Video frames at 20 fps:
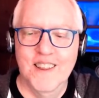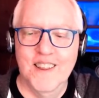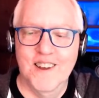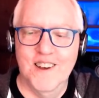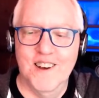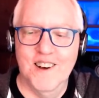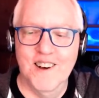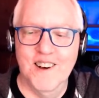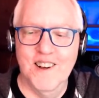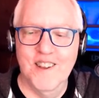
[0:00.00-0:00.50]

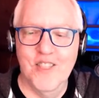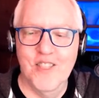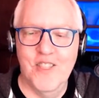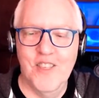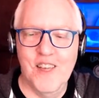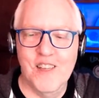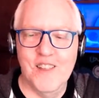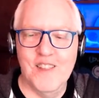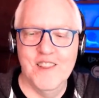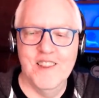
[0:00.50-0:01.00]

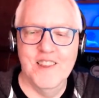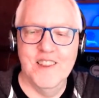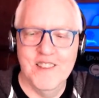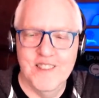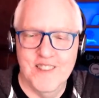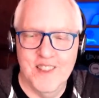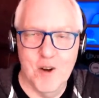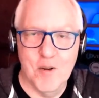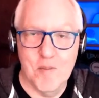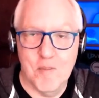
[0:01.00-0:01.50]
that
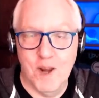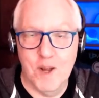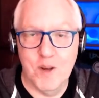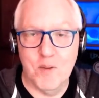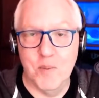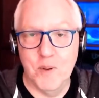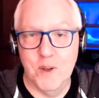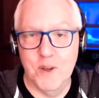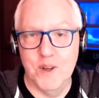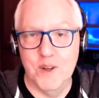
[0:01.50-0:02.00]
there might
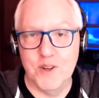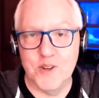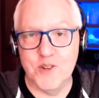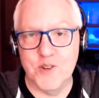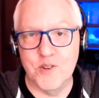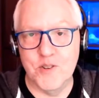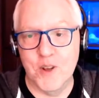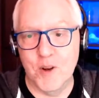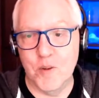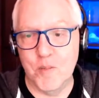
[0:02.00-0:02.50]
be an
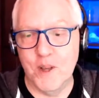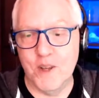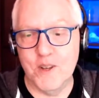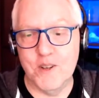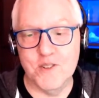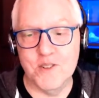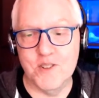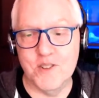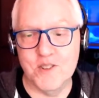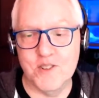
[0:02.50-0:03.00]
issue there
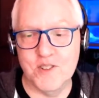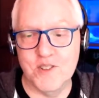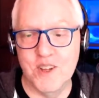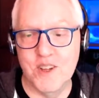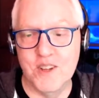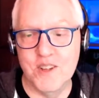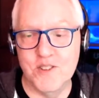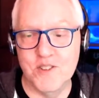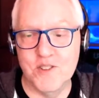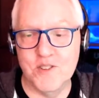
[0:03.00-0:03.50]
because it
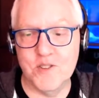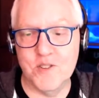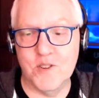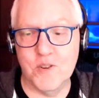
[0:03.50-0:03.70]
says